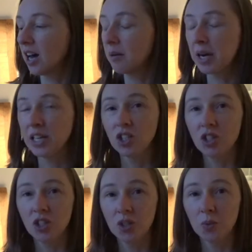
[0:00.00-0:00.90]
I
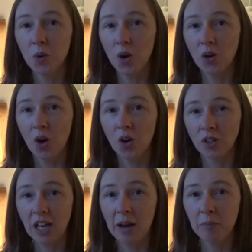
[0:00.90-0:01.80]
might do one
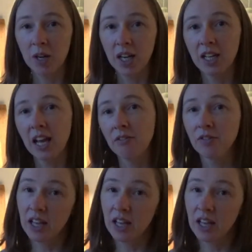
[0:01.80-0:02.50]
on camera and have